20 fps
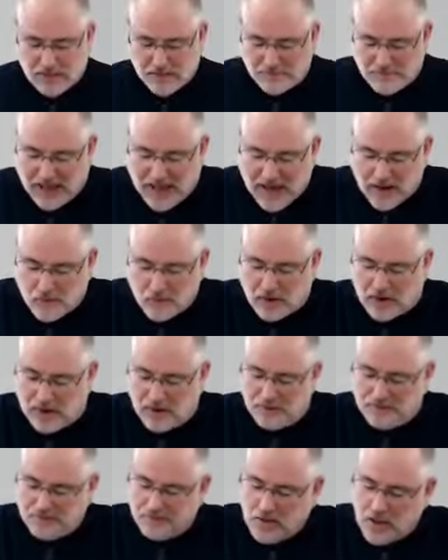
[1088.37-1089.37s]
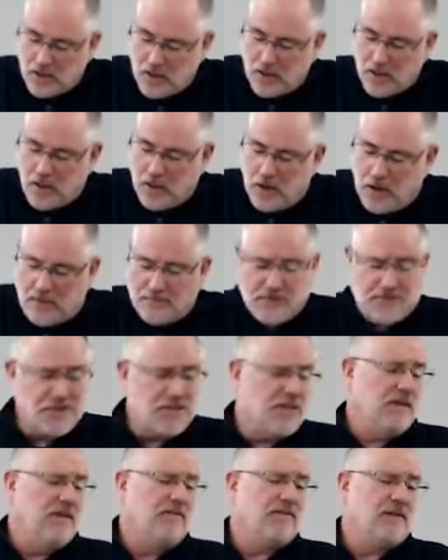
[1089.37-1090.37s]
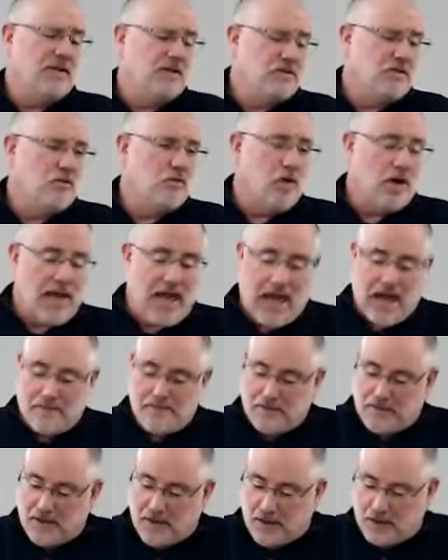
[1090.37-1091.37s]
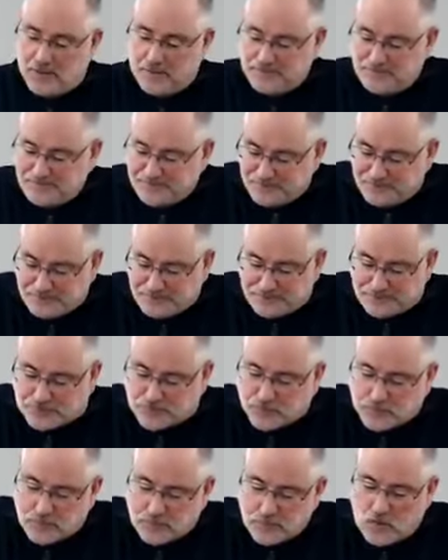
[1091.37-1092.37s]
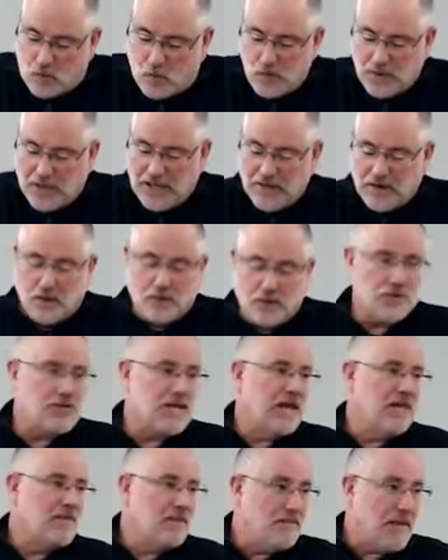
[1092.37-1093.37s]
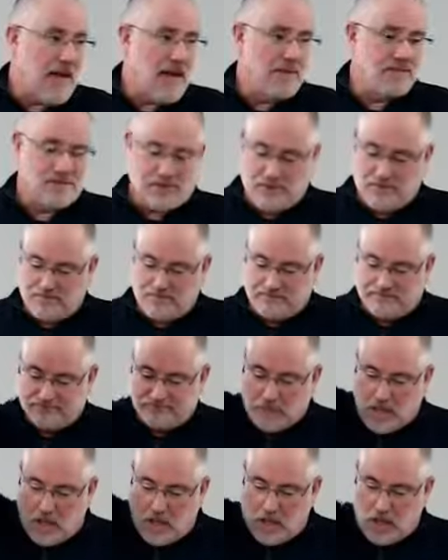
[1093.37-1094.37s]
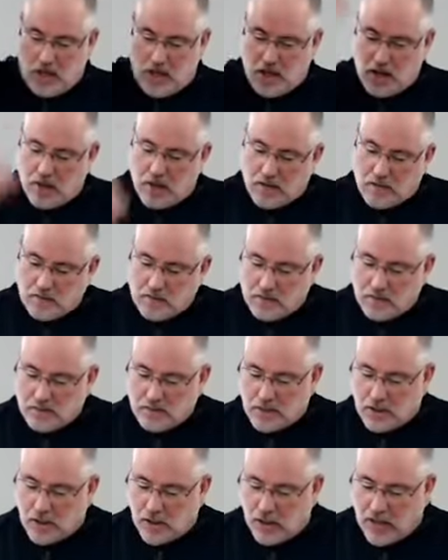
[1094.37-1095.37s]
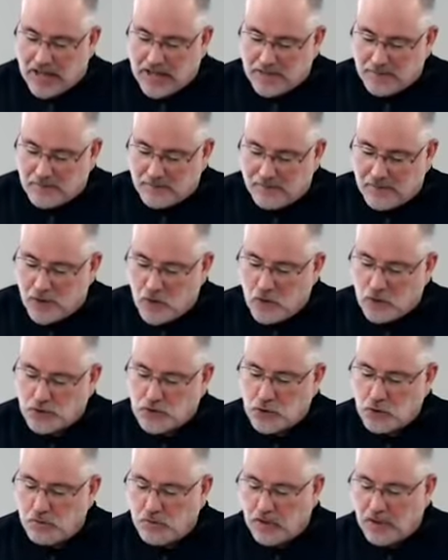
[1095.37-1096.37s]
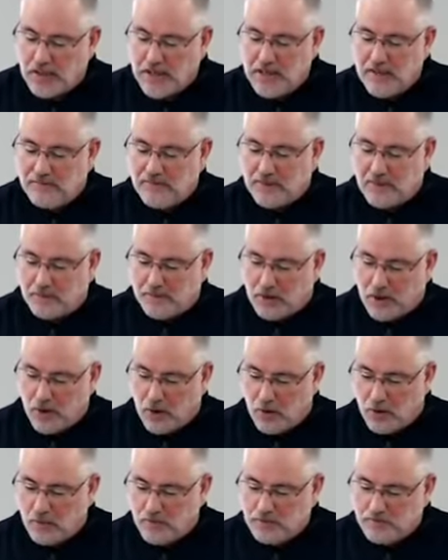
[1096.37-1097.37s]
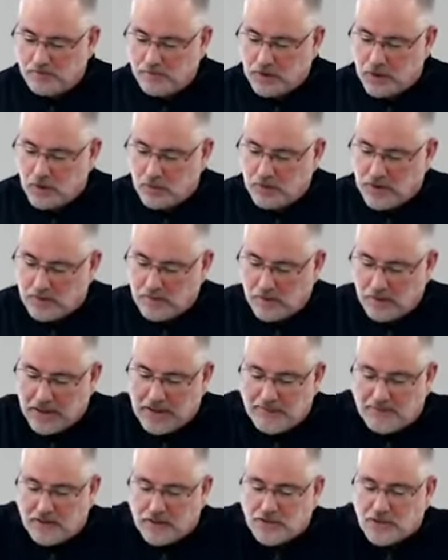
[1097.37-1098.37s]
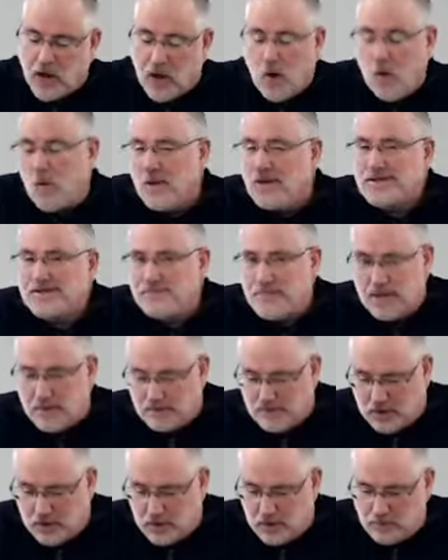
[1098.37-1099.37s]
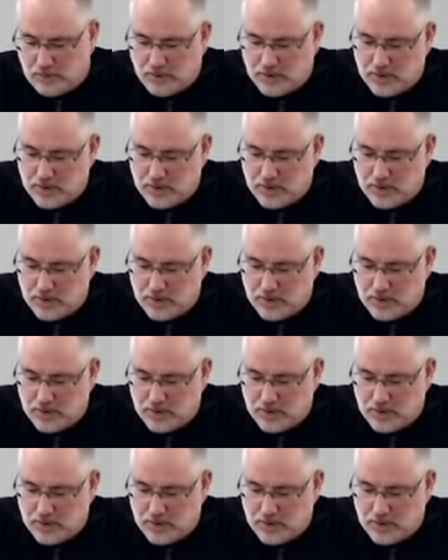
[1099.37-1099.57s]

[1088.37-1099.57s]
the background of the significance of what happened there, we need to understand the papacy. The claim of those who believe in the Pope, they believe there's always been a Pope.